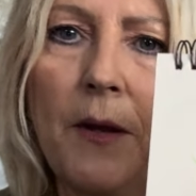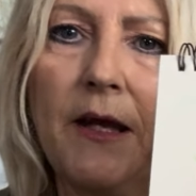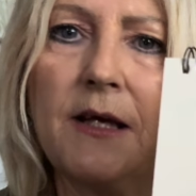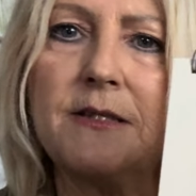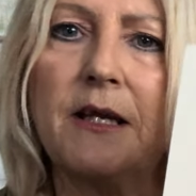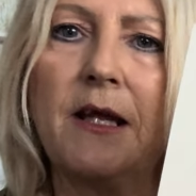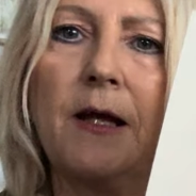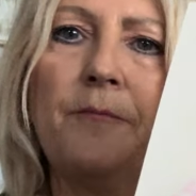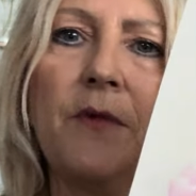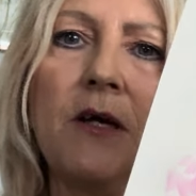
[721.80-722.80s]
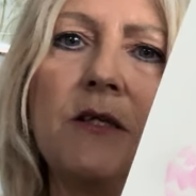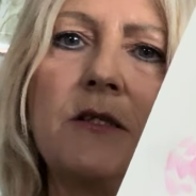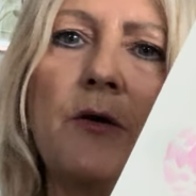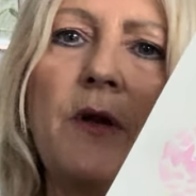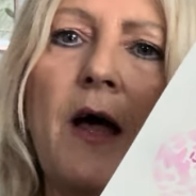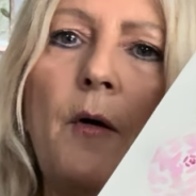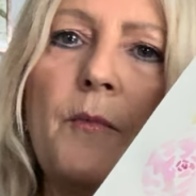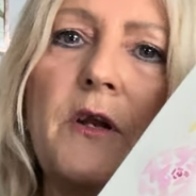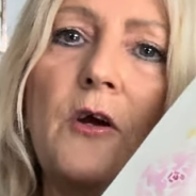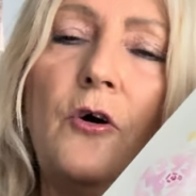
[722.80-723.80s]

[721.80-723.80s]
pinks in it. So now I'm going to